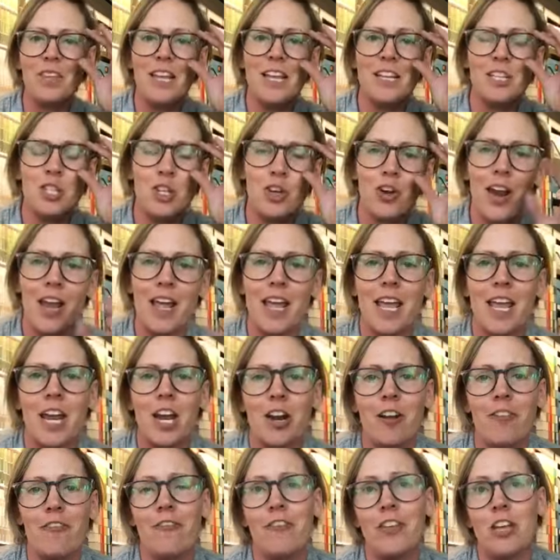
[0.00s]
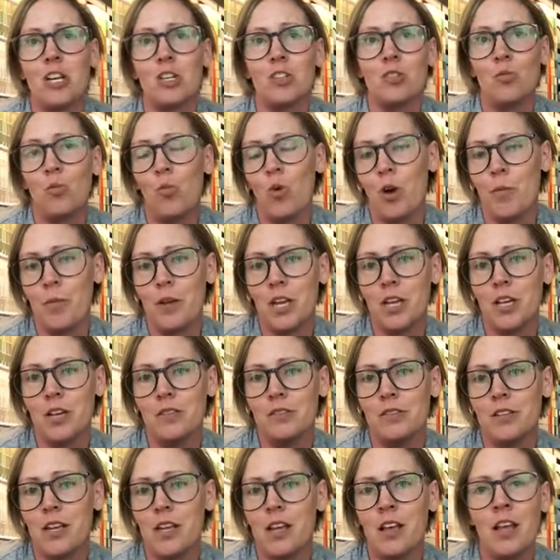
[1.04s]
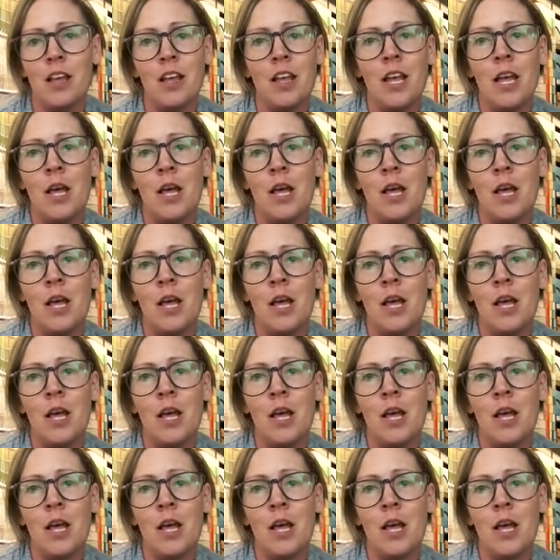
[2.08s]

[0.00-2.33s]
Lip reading: It's great here. It feels warm and cozy